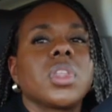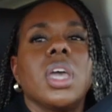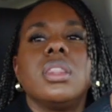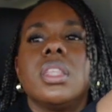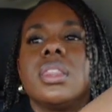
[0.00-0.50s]

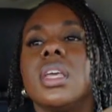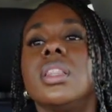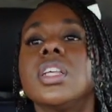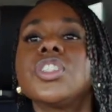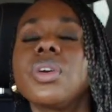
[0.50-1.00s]
And the thing
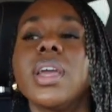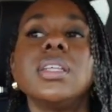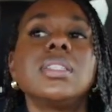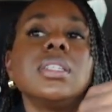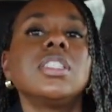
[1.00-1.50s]
that's
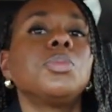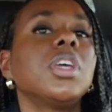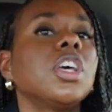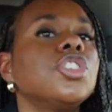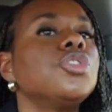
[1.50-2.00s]
crazy is
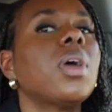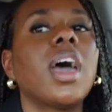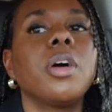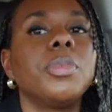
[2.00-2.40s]
because you have